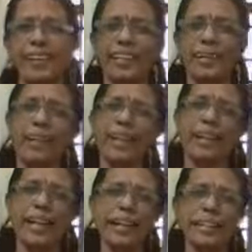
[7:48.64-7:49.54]
chemical
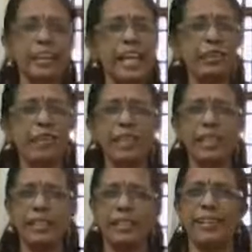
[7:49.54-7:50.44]
reaction that we
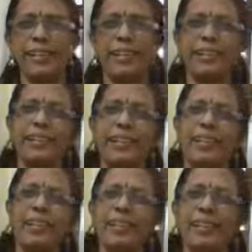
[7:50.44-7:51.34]
see
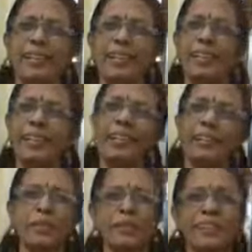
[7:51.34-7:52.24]
in
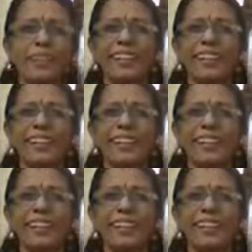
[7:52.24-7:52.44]
chemistry.